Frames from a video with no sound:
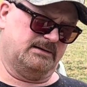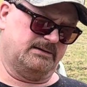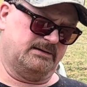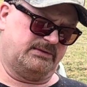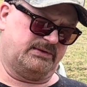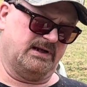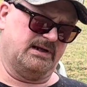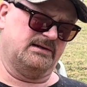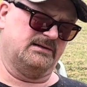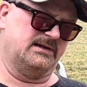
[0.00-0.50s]

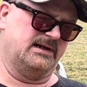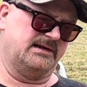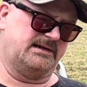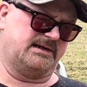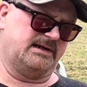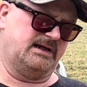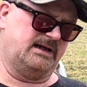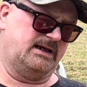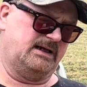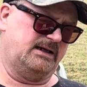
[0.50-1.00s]
Thin
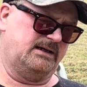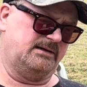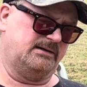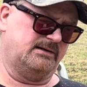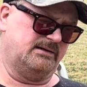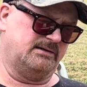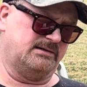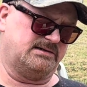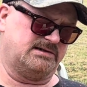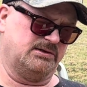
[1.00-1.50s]
Lizzy,
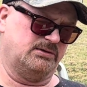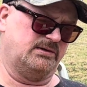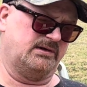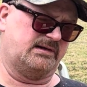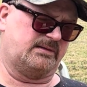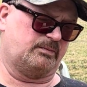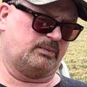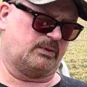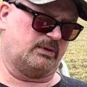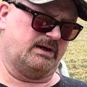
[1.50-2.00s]
Judas
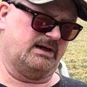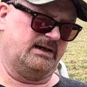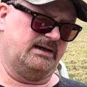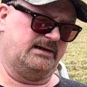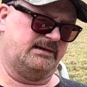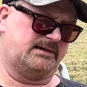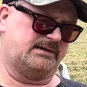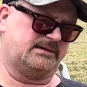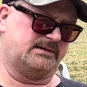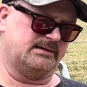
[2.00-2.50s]

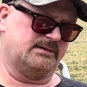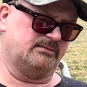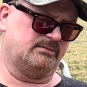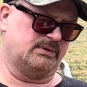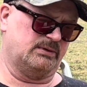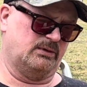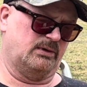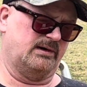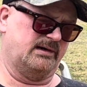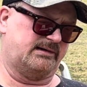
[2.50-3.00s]
Priest,
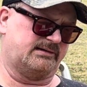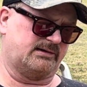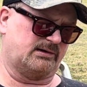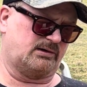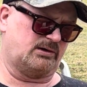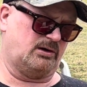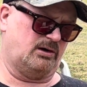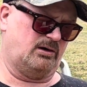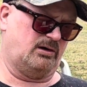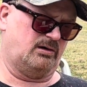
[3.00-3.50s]
Blue Oyster
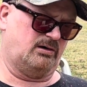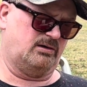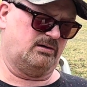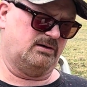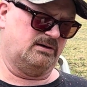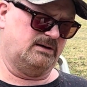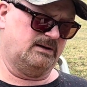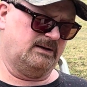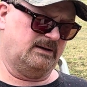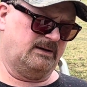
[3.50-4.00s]
Cult.
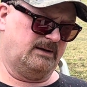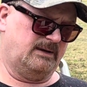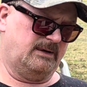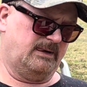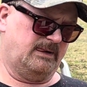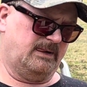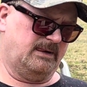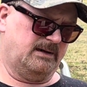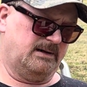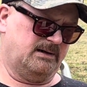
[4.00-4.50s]

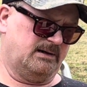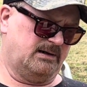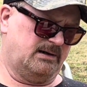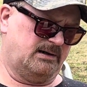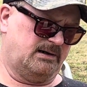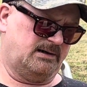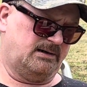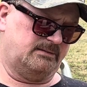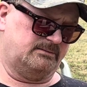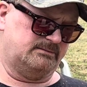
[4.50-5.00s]

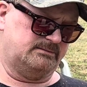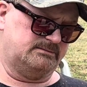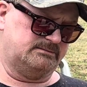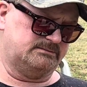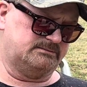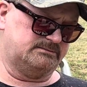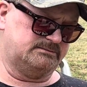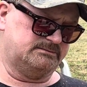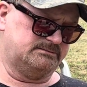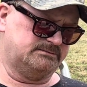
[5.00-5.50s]
Um,
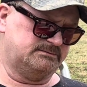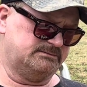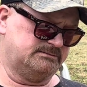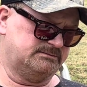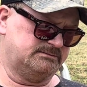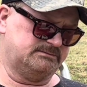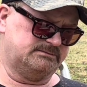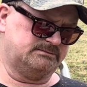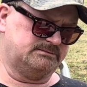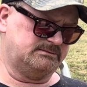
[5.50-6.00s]

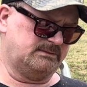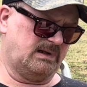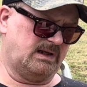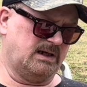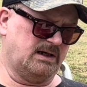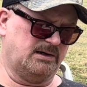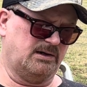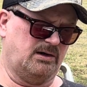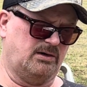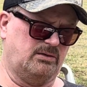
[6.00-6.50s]

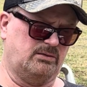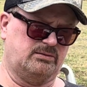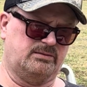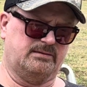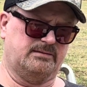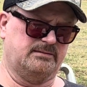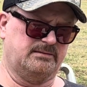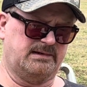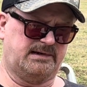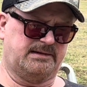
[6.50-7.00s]
you know,
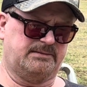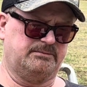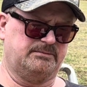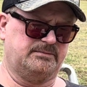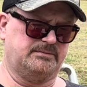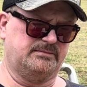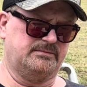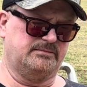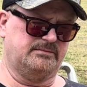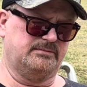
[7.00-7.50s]

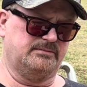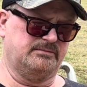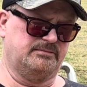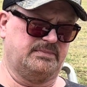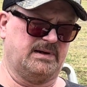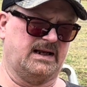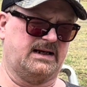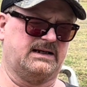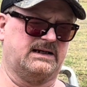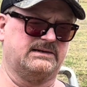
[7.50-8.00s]

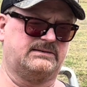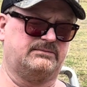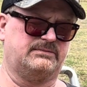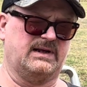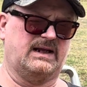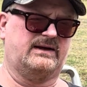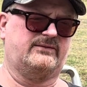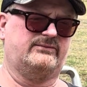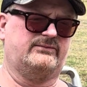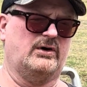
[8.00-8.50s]

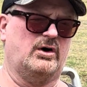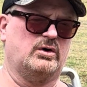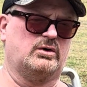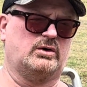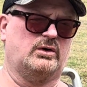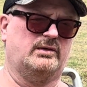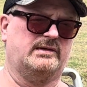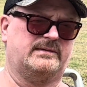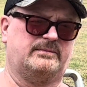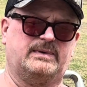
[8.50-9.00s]
big
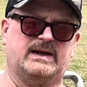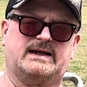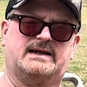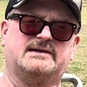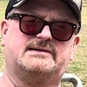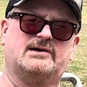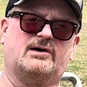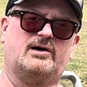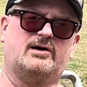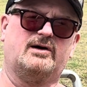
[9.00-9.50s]
vocals, big
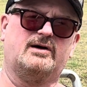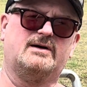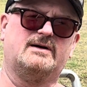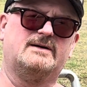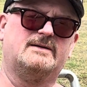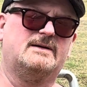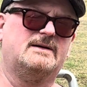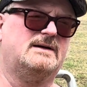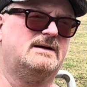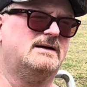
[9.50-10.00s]
guitar,
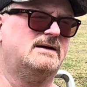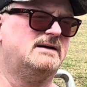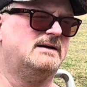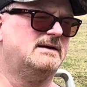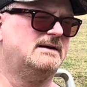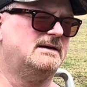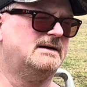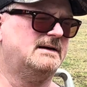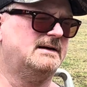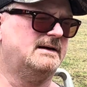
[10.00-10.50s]

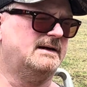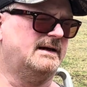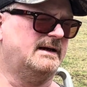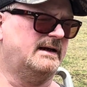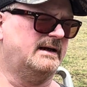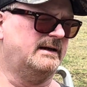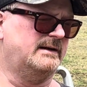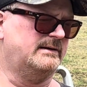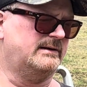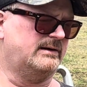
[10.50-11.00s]

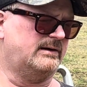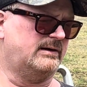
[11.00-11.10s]
and